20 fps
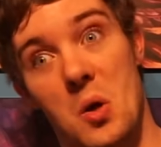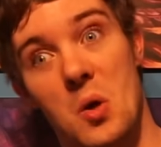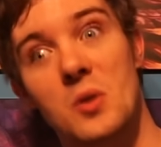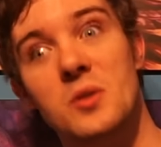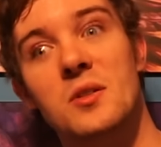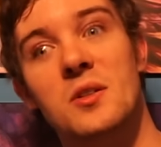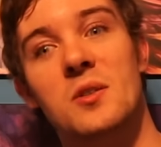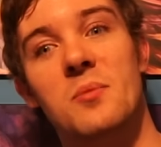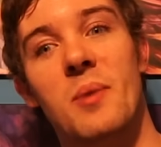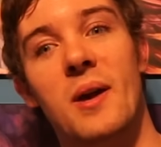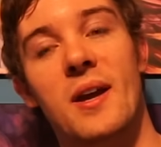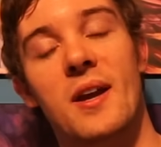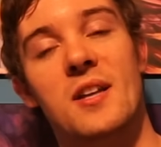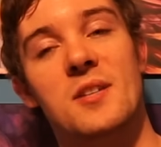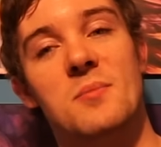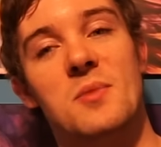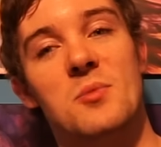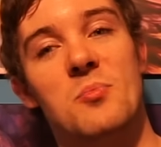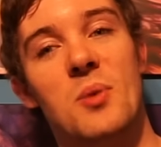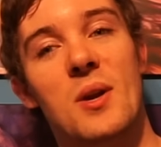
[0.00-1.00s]
altered by
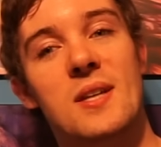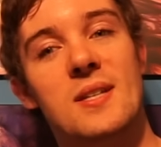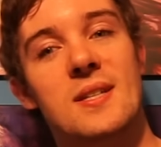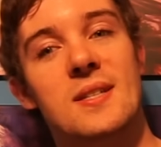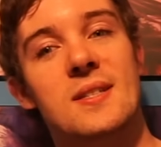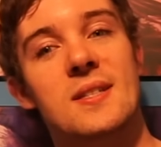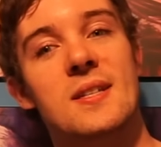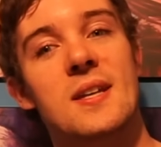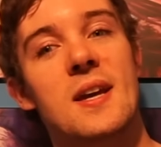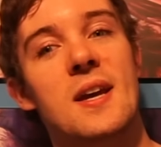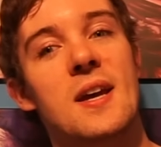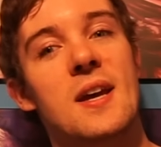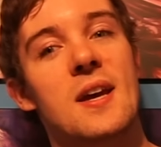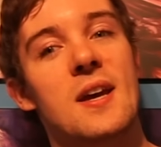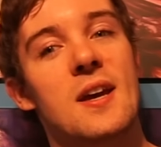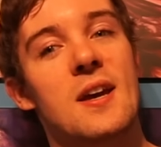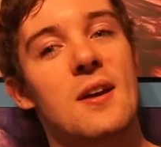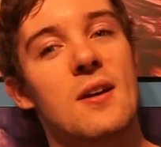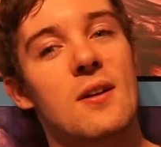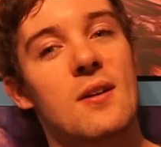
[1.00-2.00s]
Ozma's presence,
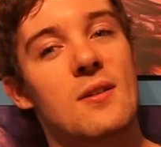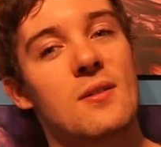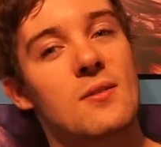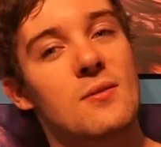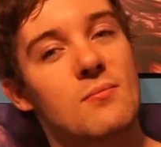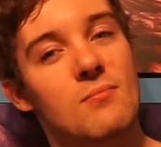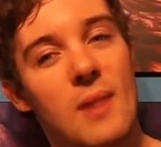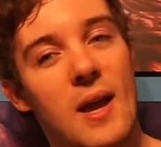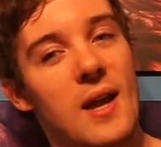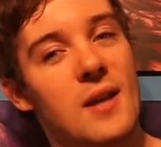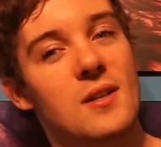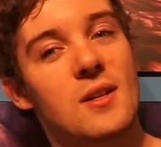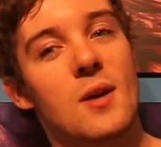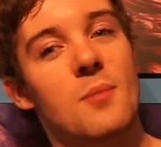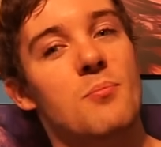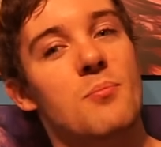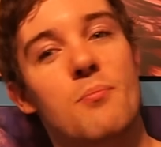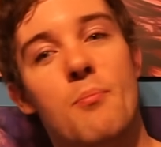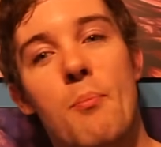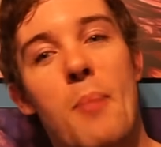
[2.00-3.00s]
end
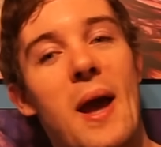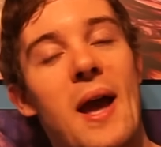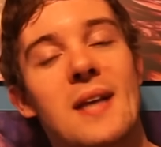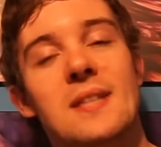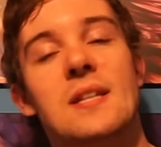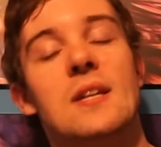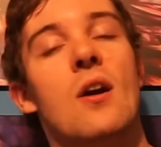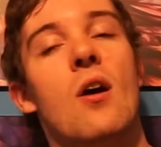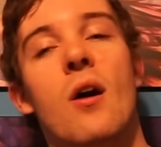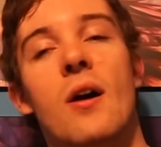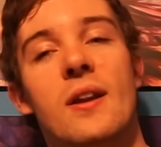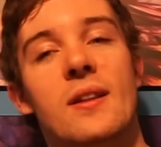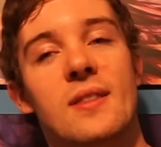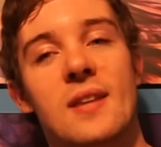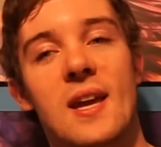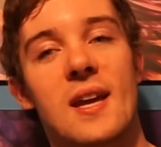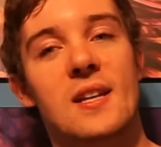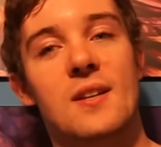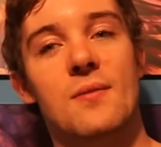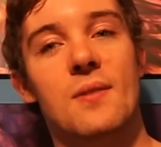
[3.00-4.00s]
up passing on at
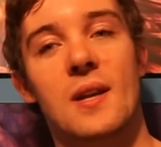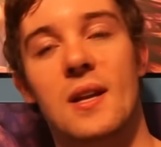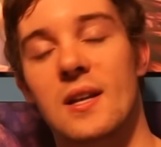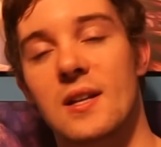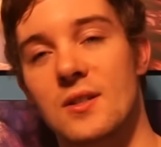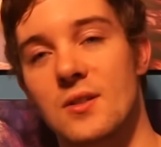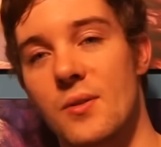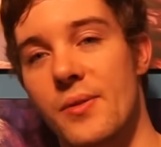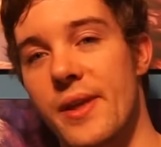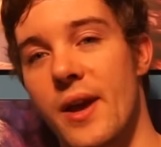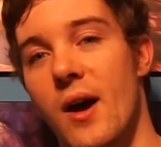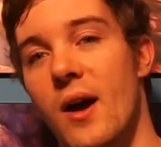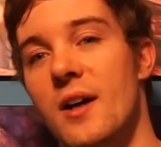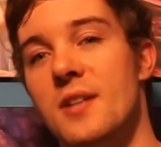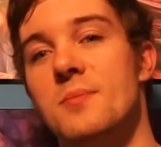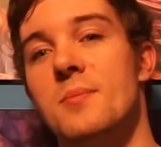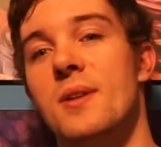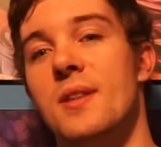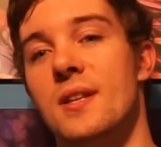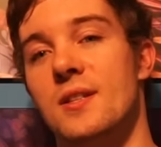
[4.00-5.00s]
the end of it, and it's only
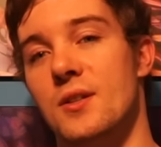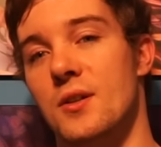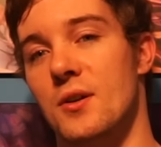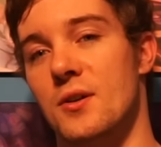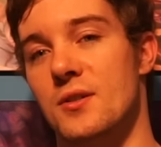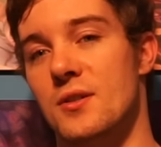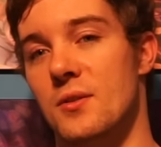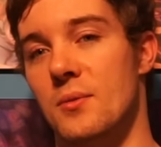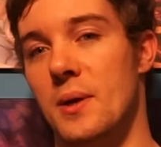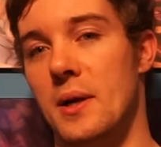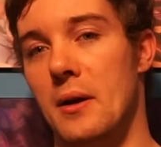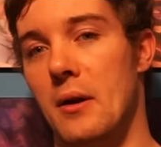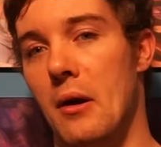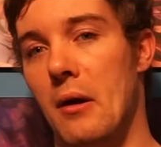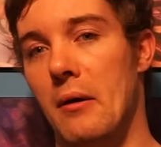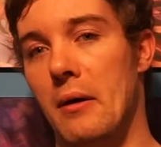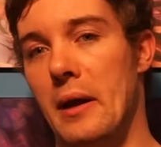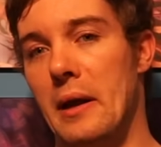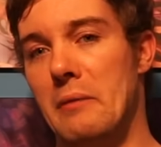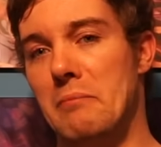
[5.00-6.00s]
Ozma that's cursed to
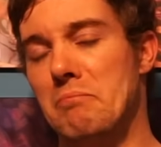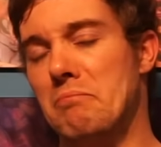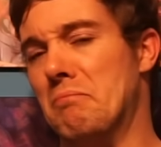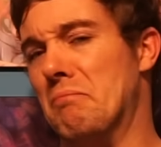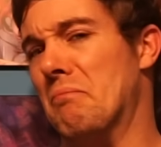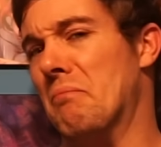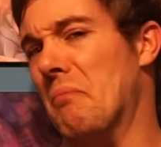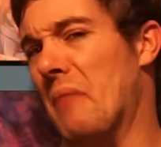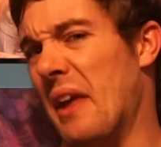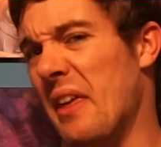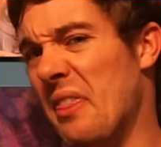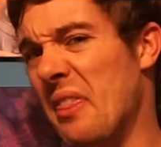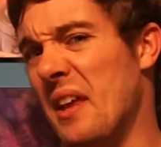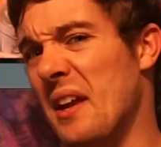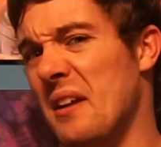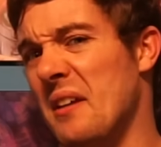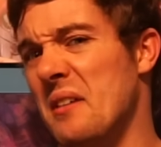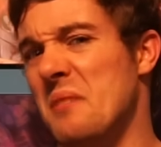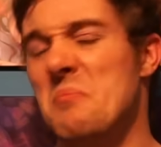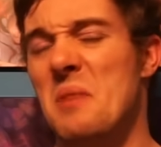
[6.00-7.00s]
reincarnate. I
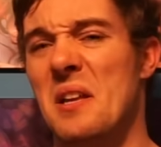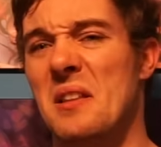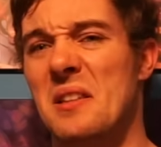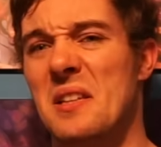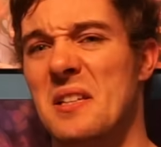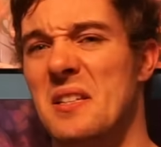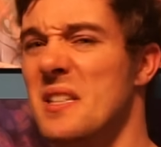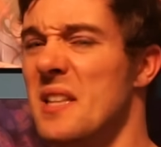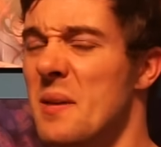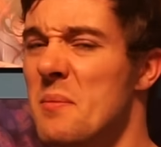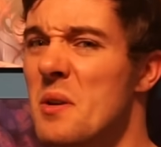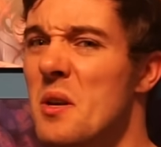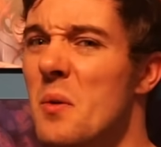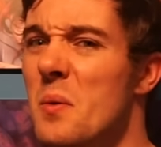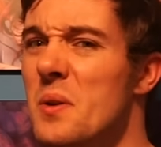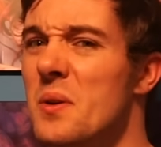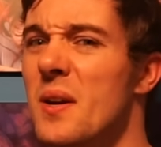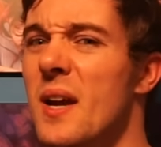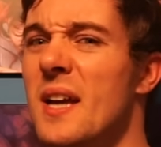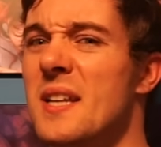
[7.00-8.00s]
think, at least. Let me know
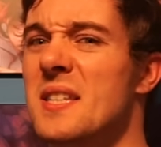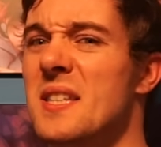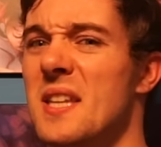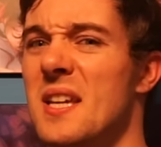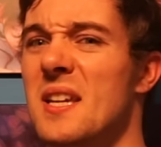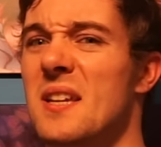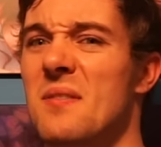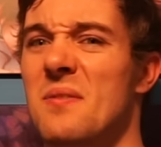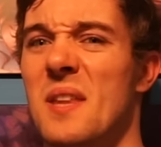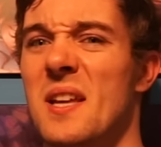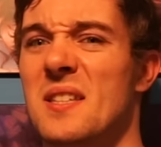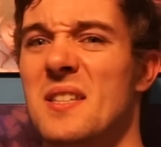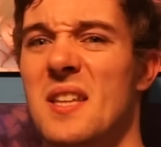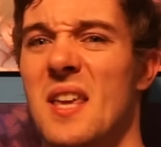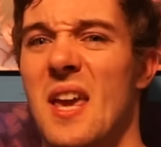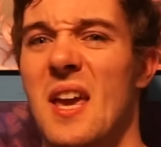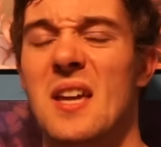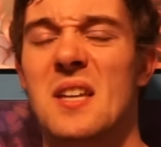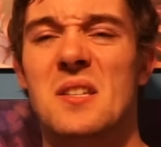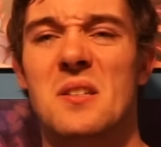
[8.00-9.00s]
what you guys think, if that's the
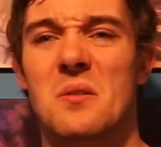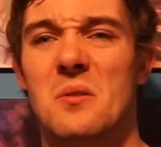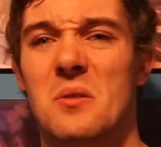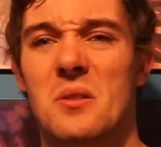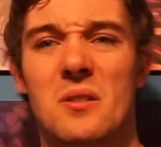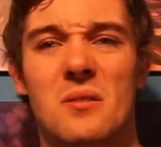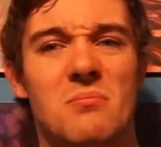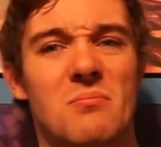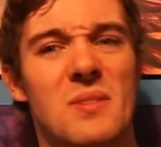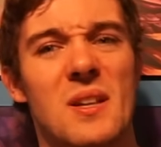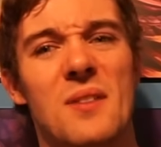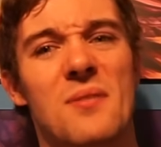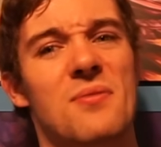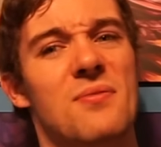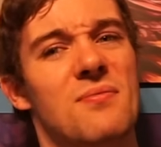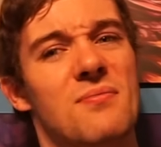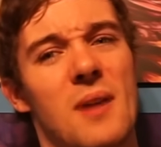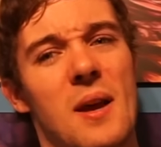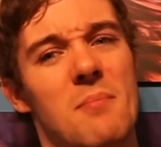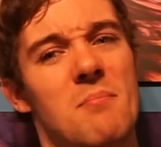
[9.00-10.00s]
case, or
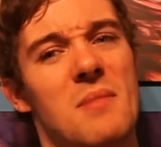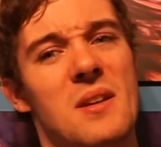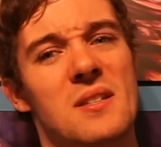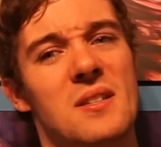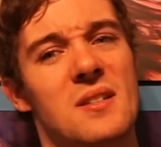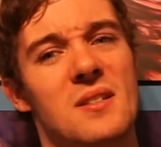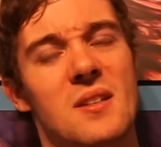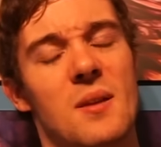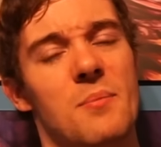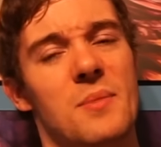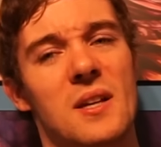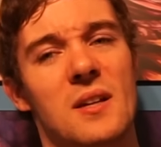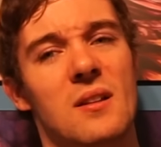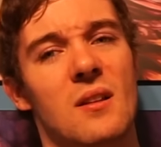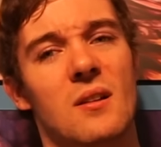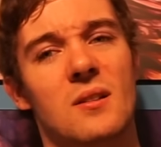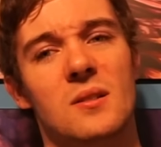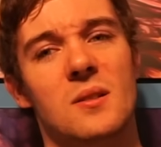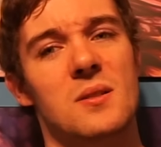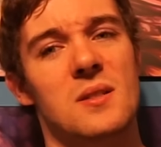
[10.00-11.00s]
if I'm missing something
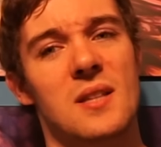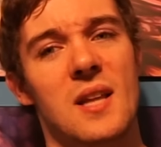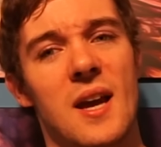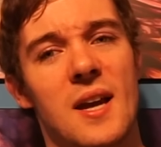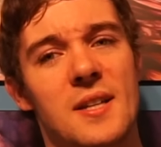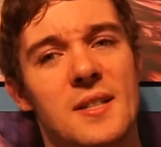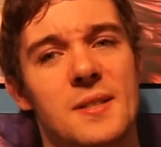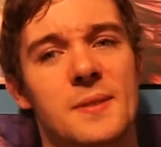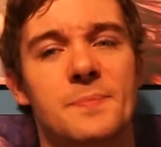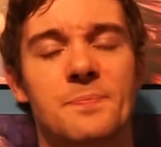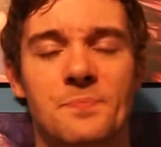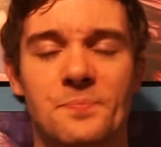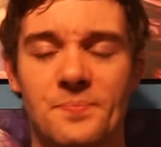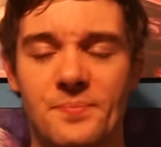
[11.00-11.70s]
along those lines.